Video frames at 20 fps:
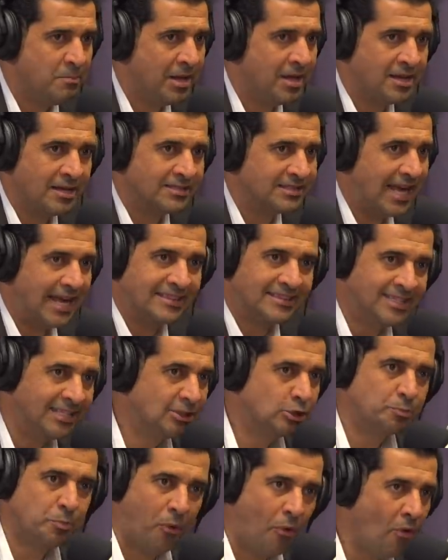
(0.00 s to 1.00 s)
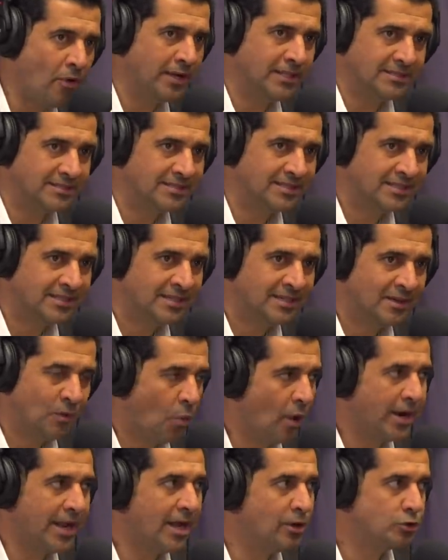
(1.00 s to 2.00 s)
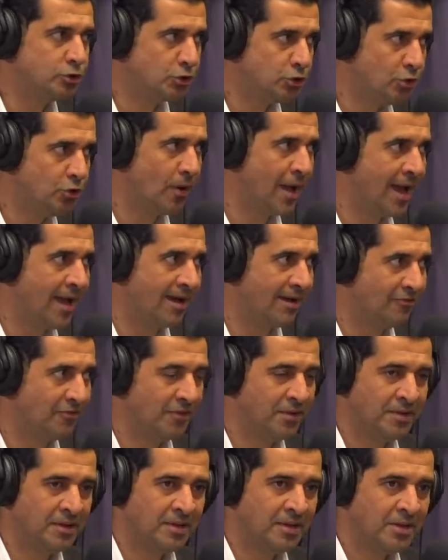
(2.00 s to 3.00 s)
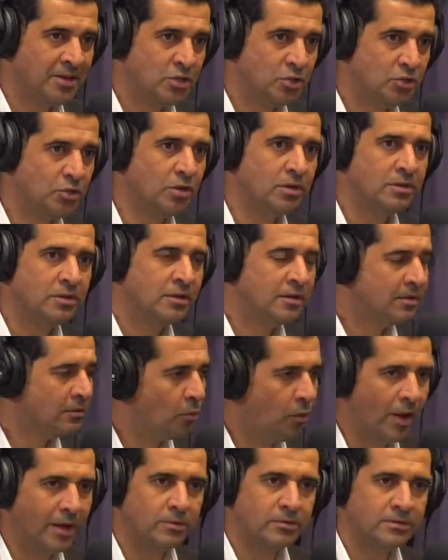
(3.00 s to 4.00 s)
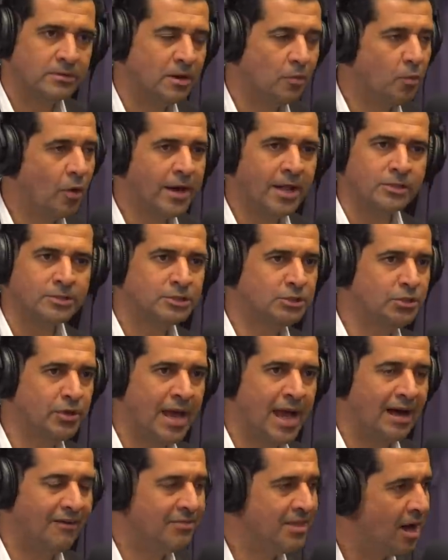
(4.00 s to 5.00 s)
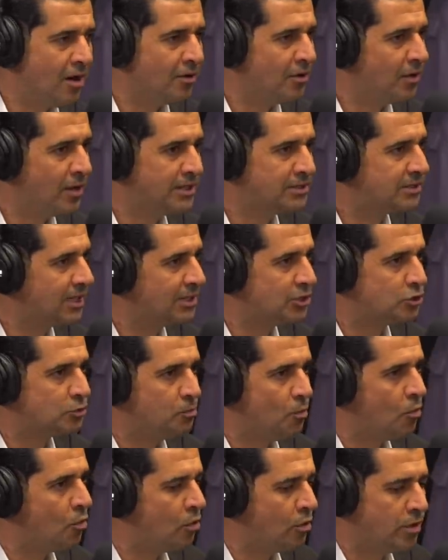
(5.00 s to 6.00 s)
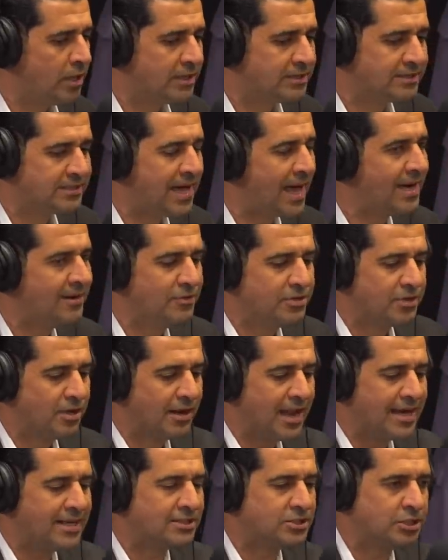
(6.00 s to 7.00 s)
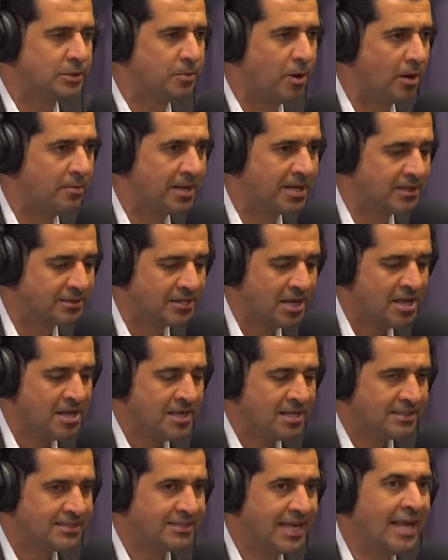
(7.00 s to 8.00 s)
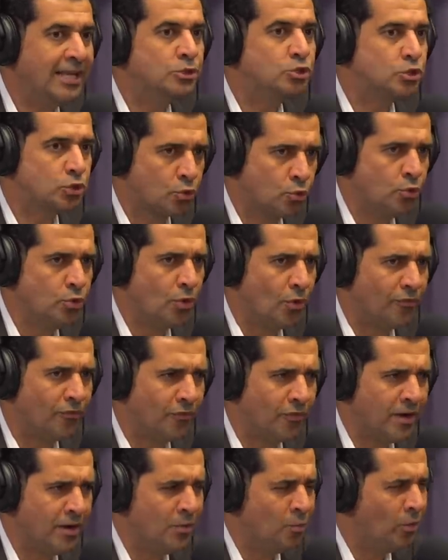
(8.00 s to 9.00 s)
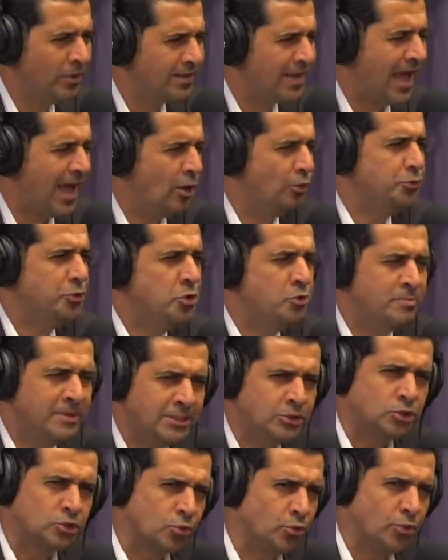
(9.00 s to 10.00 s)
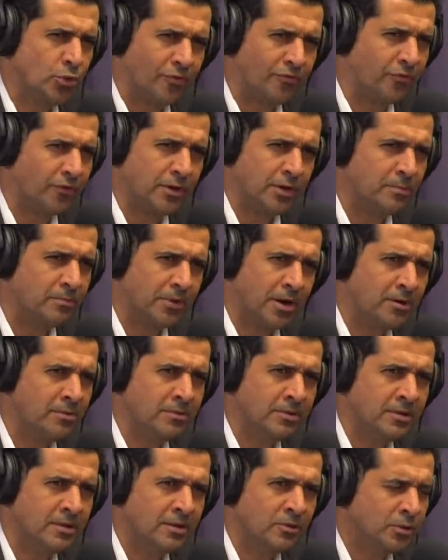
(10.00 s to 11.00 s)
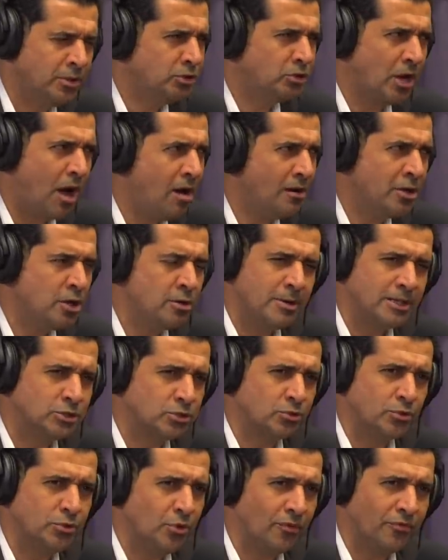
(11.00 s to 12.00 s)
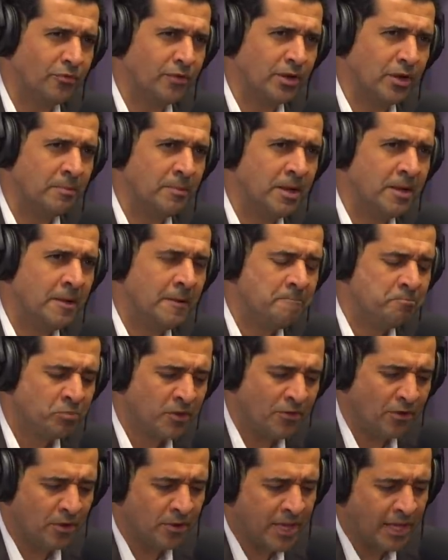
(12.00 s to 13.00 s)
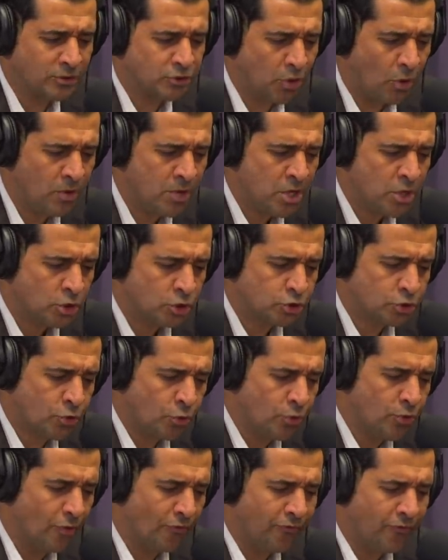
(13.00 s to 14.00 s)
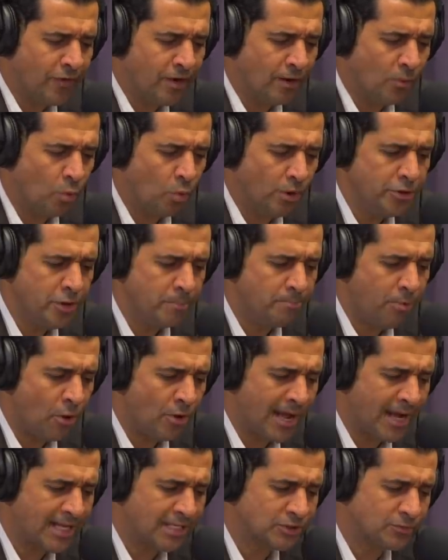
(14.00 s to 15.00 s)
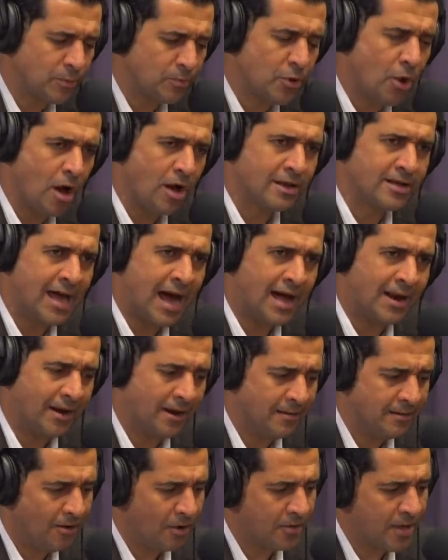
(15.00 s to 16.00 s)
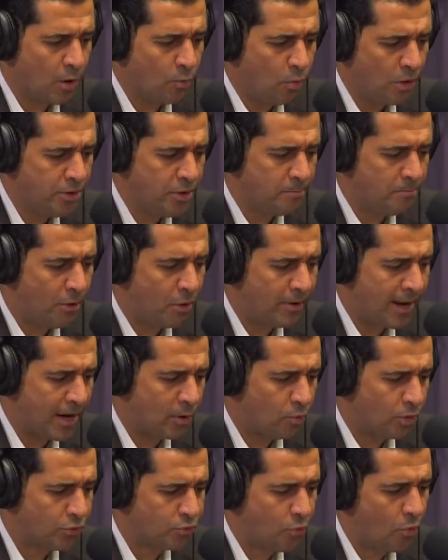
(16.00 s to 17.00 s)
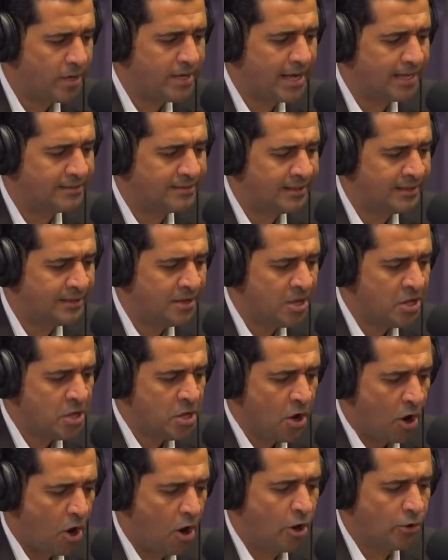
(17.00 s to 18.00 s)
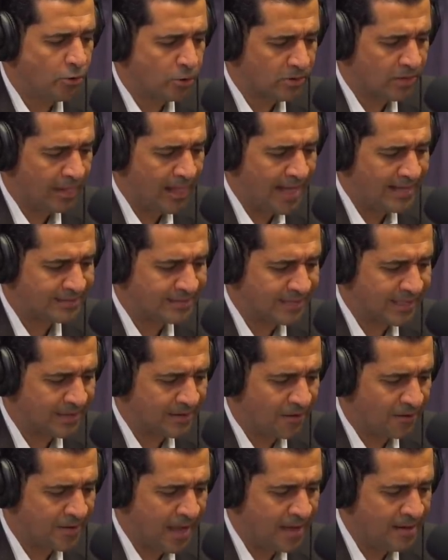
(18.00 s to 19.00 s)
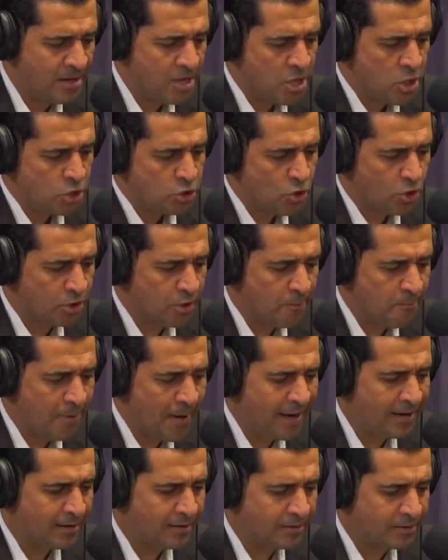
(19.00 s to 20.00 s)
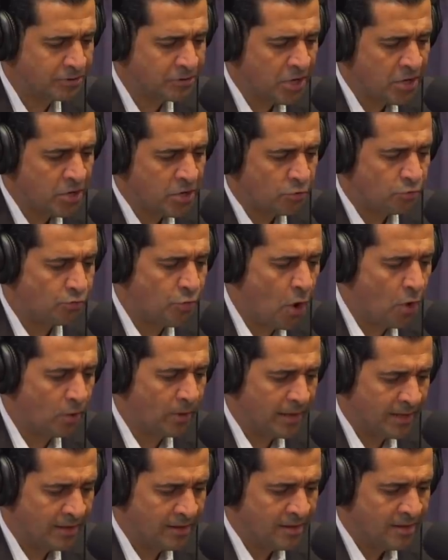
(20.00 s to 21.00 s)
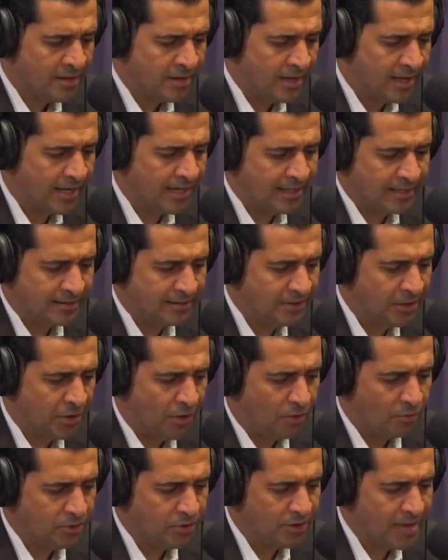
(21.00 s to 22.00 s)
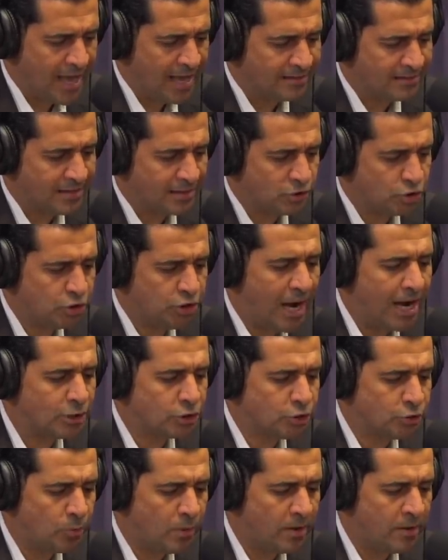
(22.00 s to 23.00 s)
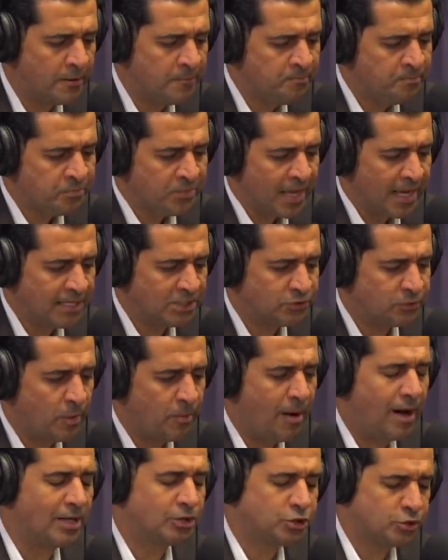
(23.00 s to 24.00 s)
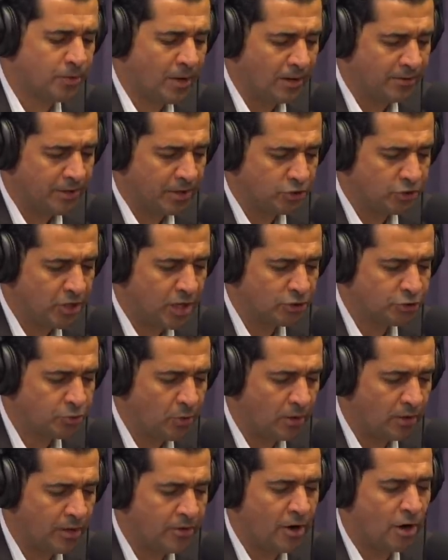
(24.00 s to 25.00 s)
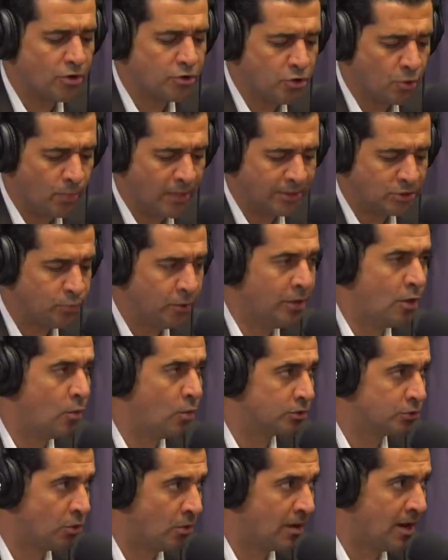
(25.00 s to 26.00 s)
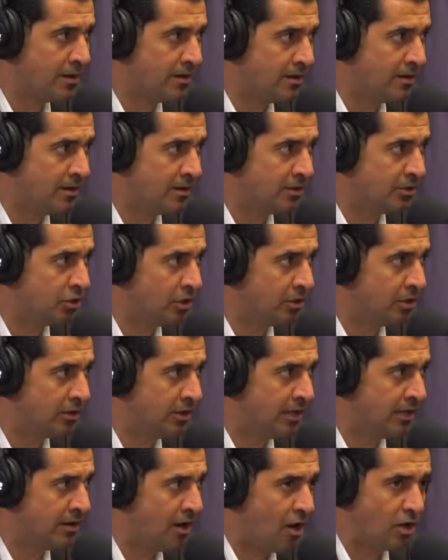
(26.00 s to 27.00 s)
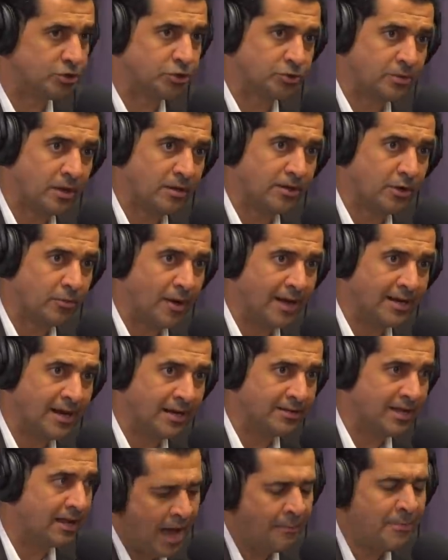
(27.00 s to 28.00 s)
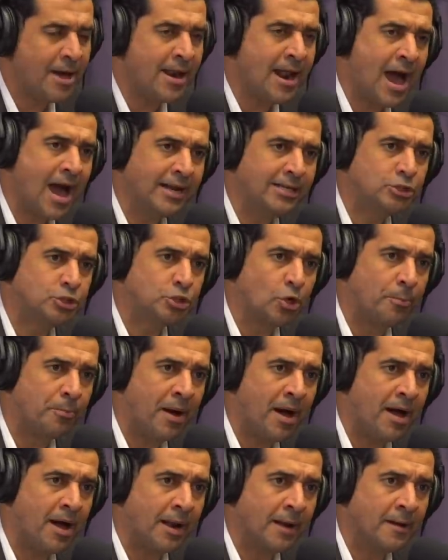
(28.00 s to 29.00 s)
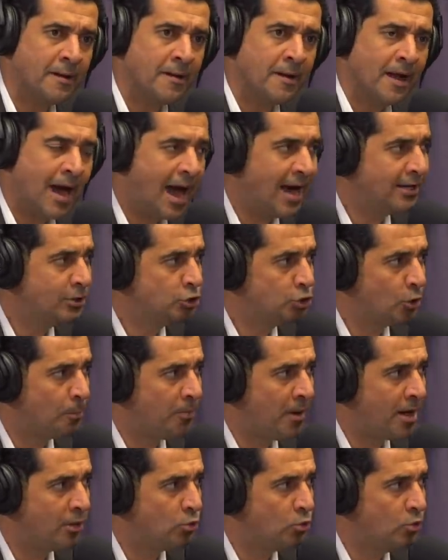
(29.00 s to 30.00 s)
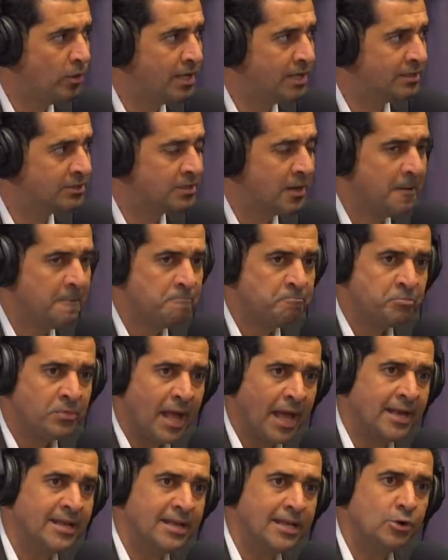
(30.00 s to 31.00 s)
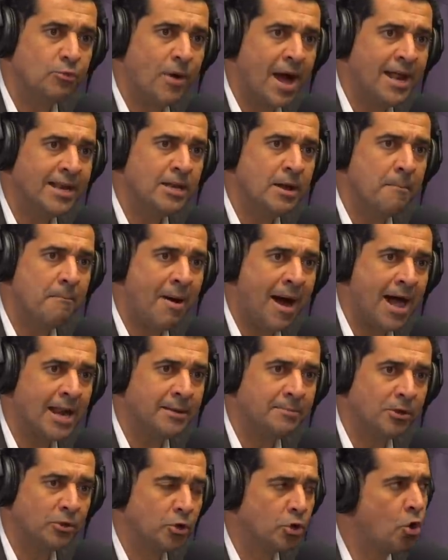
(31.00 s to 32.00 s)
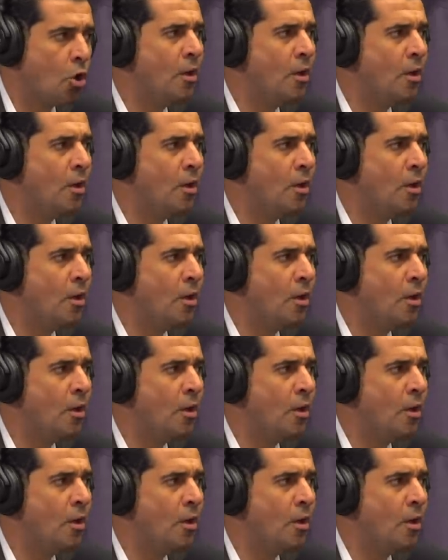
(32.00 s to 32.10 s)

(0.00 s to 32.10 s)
Because at this point, what else do you have? Legacy. What else do you have? No, it's more, it's not even the legacy part, because saying screw your freedom, what the hell do you mean screw your freedom, bro? What are you talking about, screw your freedom? Okay, so screw your freedom. William Bonac is from Ghana. Okay, William Bonac won 2018 Arnold Classic. Okay, your competitors, Rowley. You know, you got Joshua is from Australia, Joshua Lenartowitz. We know what's going on in Australia right now. How about Hadi Chopin? Hadi Chopin, who is an Iranian bodybuilder.